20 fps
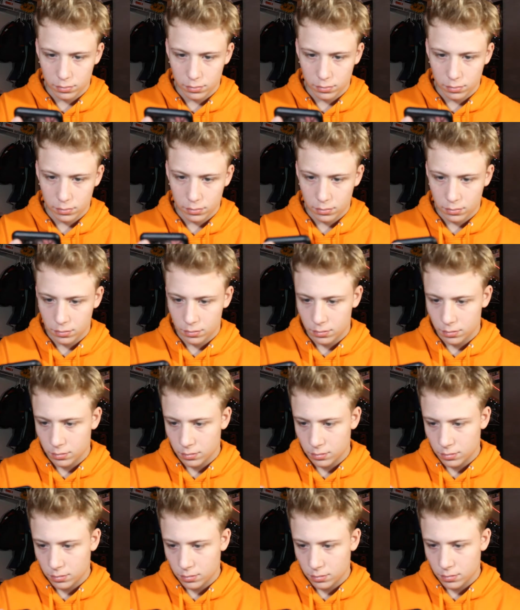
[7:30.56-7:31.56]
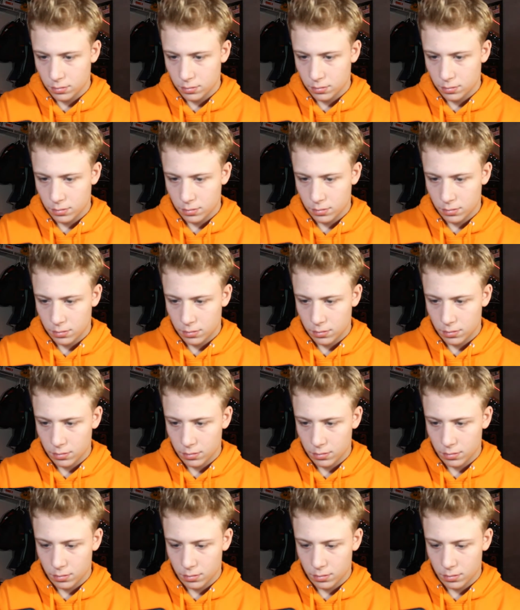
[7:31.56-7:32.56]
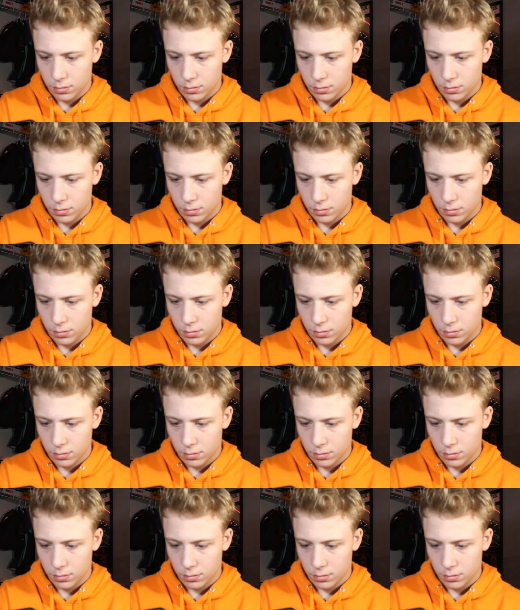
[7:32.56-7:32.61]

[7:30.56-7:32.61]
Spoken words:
Nobody speaks.